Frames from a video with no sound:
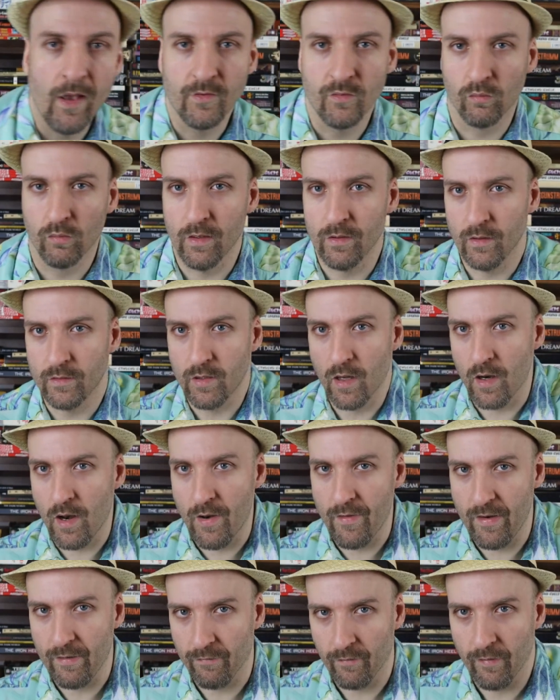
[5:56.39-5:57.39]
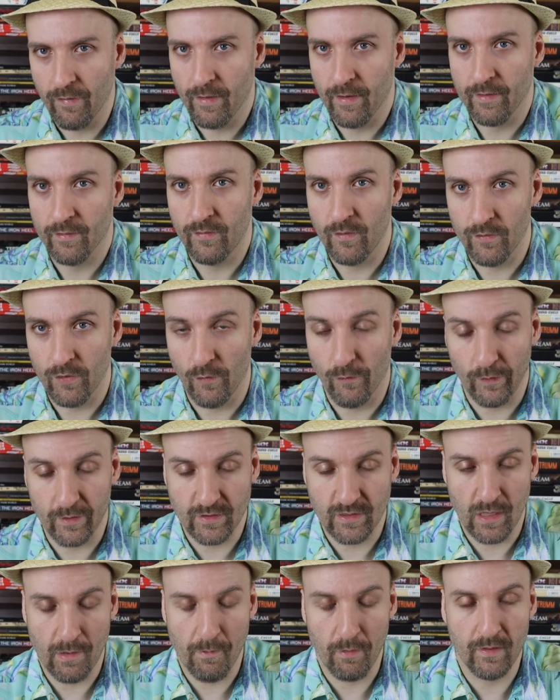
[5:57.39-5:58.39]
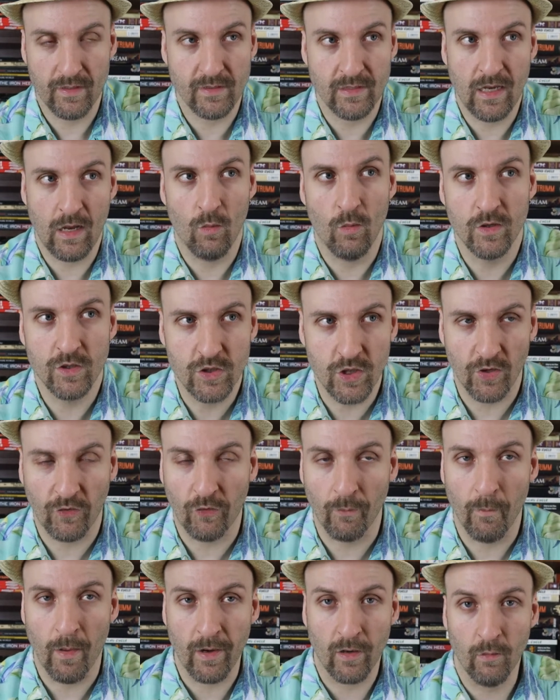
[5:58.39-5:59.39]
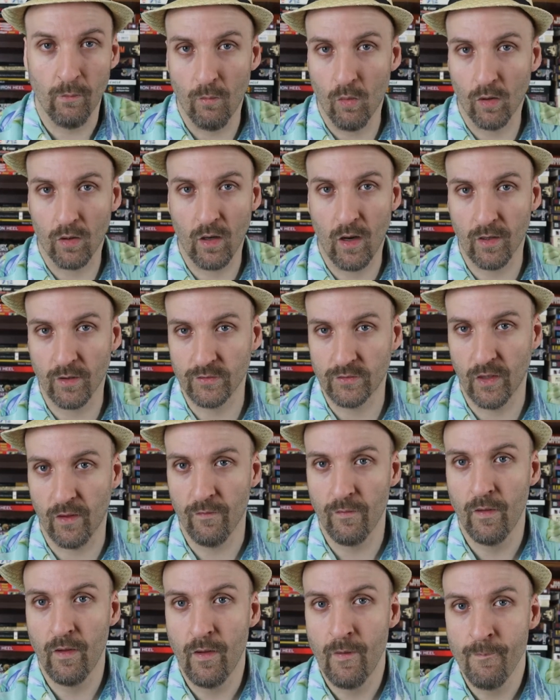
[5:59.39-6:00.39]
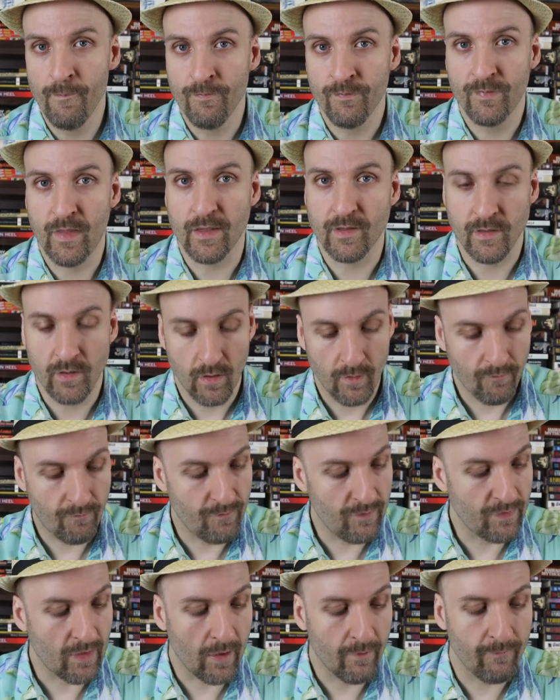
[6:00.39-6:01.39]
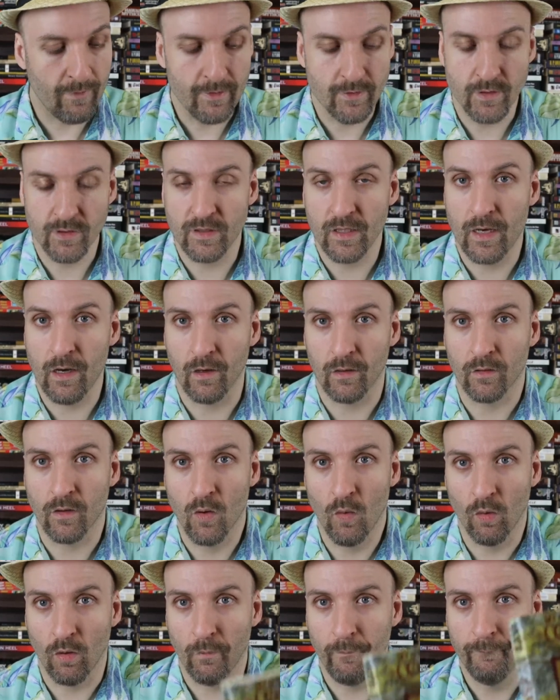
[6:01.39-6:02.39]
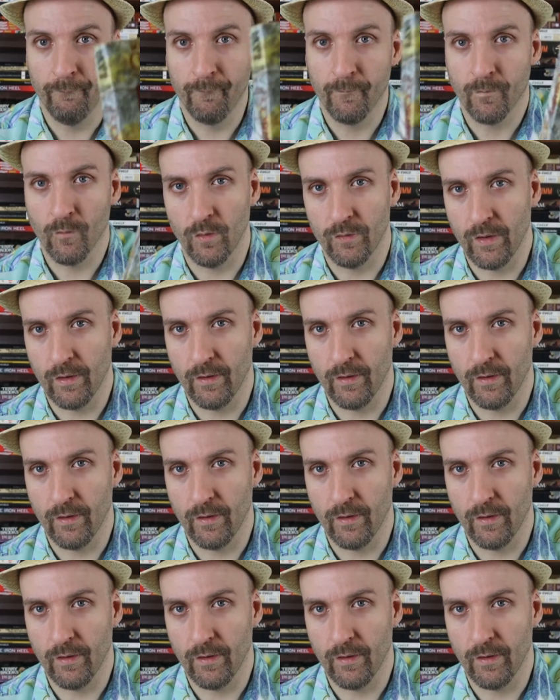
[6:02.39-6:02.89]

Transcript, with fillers: has written a ton of different things. And so, for example, let's say I want Justin Michael Moorcock stuff that's, that features the character Corum. Well,